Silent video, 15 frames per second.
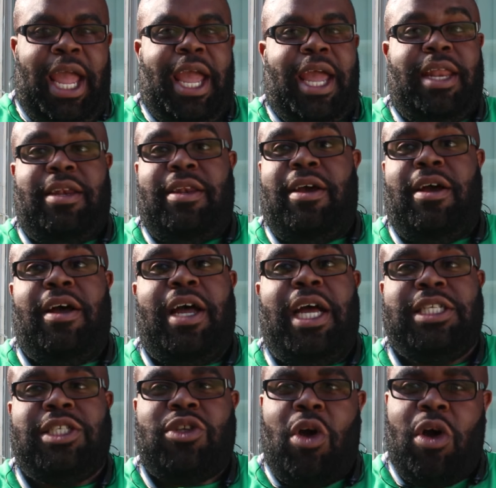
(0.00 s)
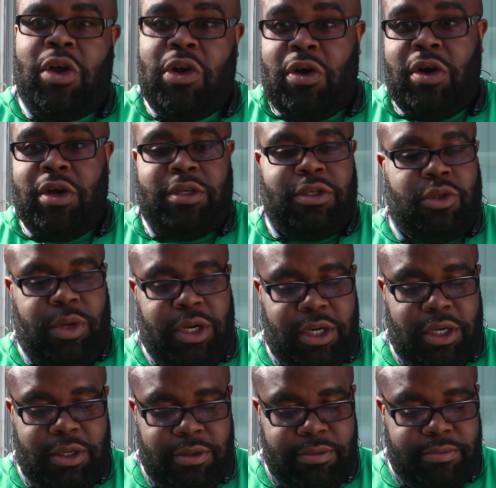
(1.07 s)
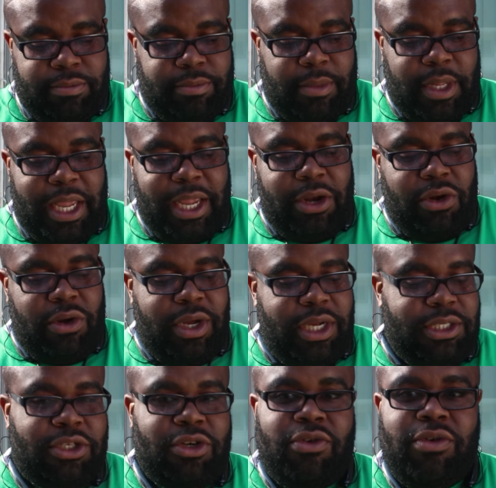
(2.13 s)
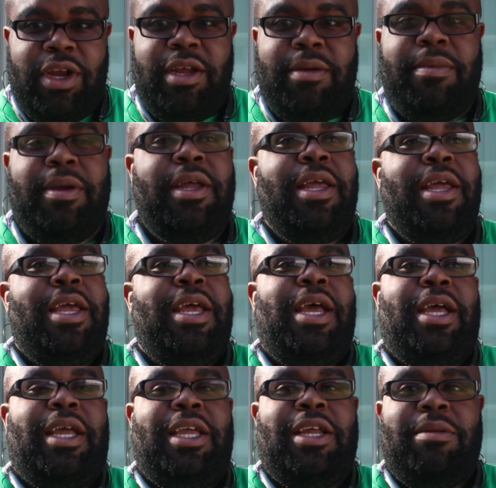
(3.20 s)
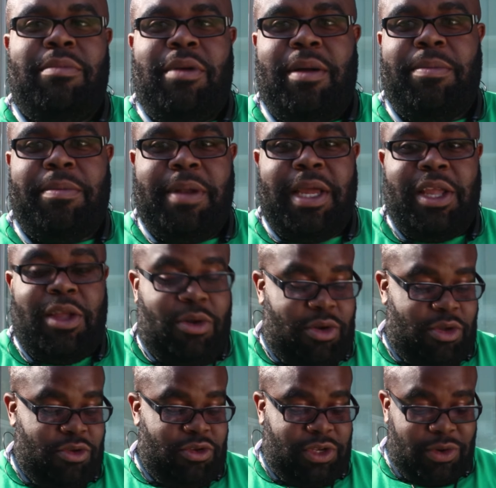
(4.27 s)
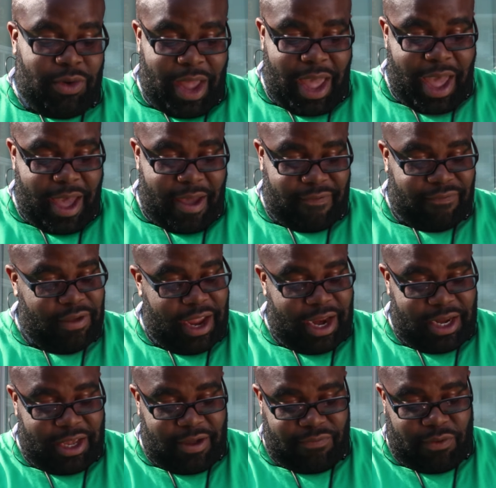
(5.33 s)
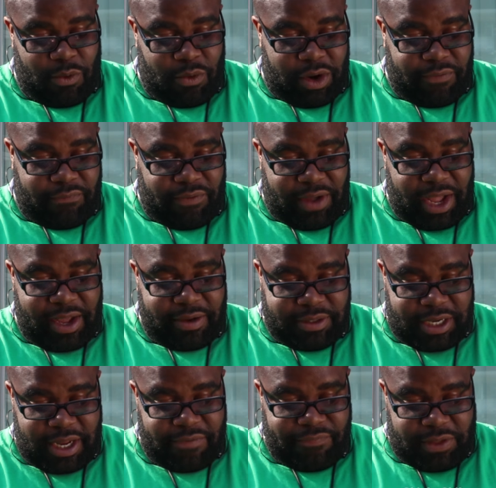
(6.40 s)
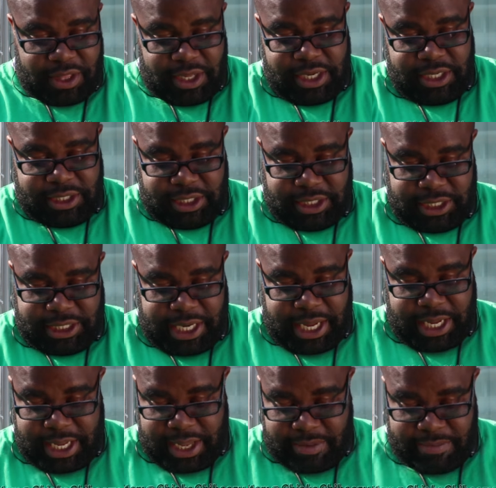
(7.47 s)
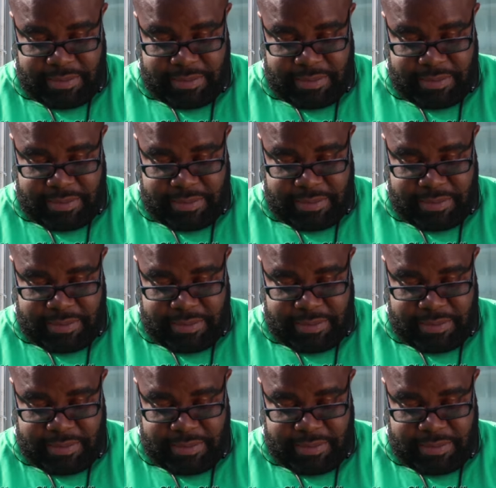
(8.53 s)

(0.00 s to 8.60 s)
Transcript: And I saw it on Twitter and on Instagram. I hit him up, I'm like, yo, do you still have any of the 1 of 5s left of these? And he's like, yep,